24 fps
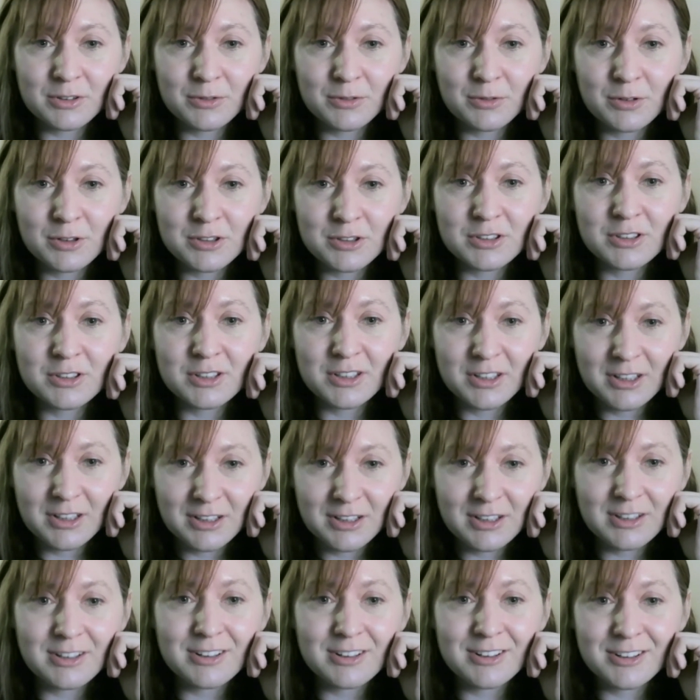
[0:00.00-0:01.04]
unfortunately,
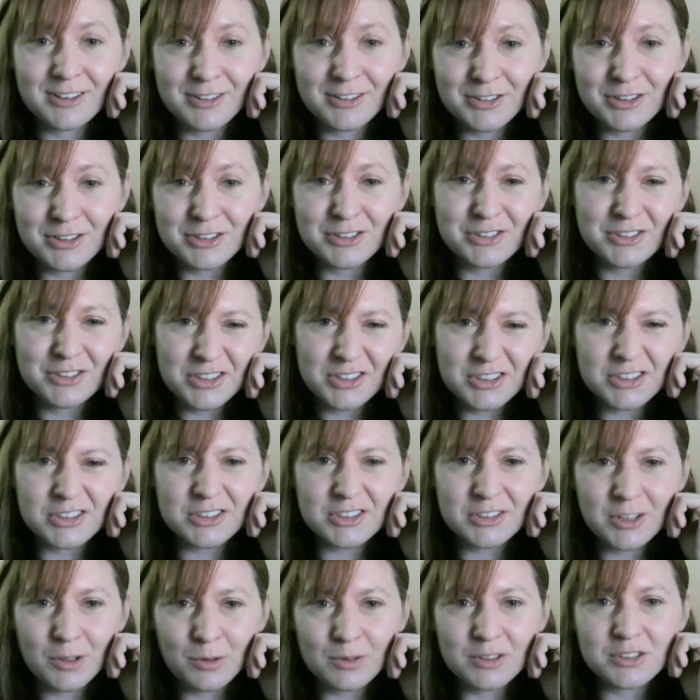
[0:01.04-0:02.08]
this is
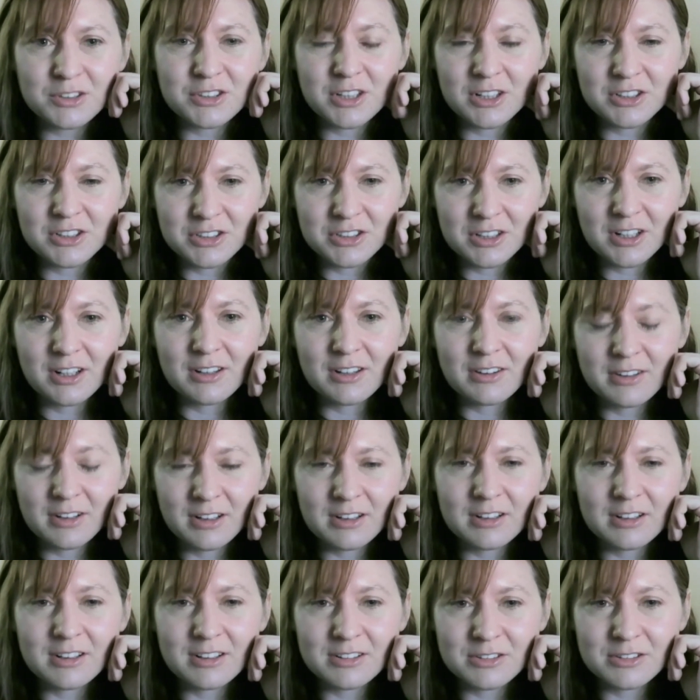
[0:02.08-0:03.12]
slowly changing
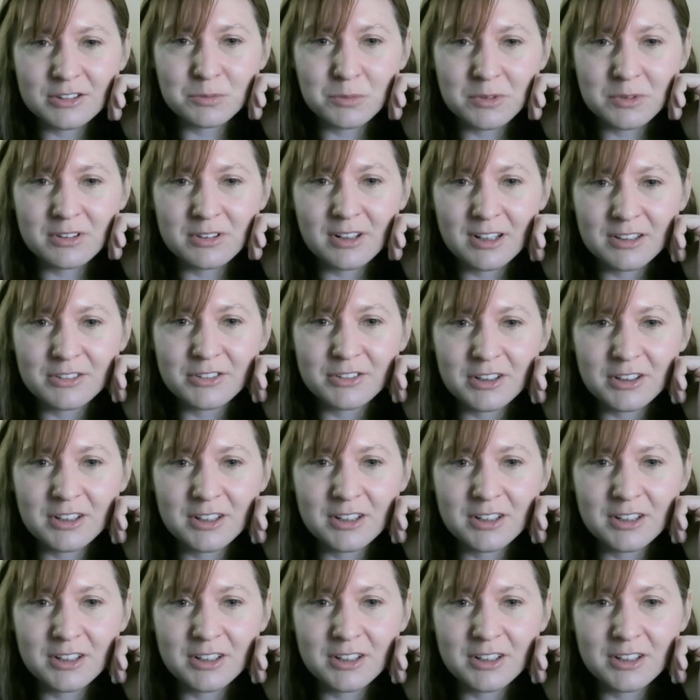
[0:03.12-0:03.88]
thing mentality.